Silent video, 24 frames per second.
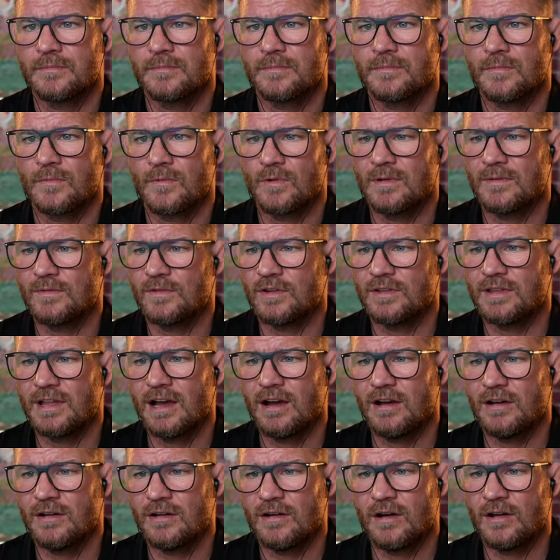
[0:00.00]
Oh, I've got that
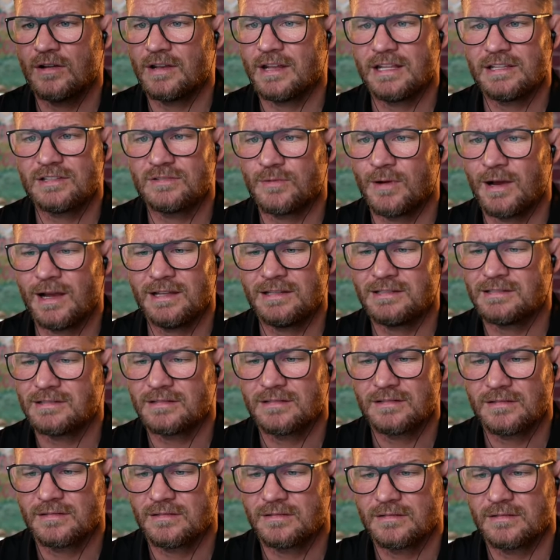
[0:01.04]
on here twice.
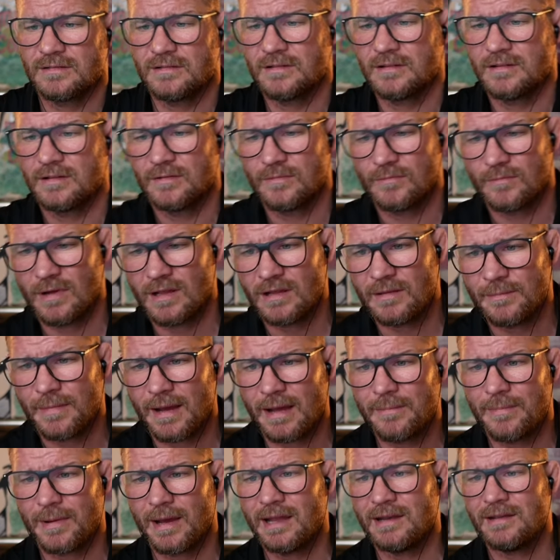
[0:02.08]
Well, my
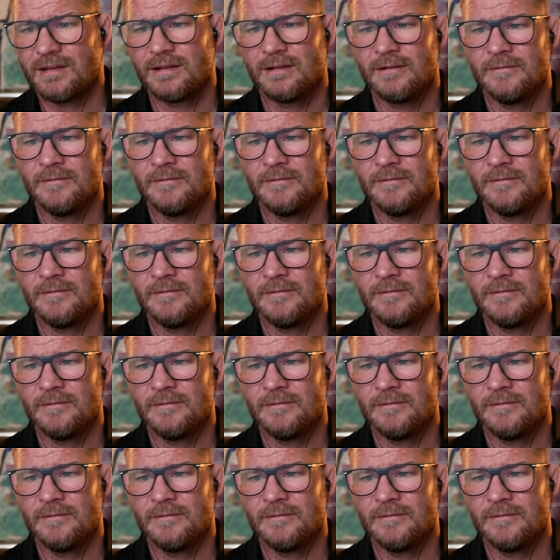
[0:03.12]
bad.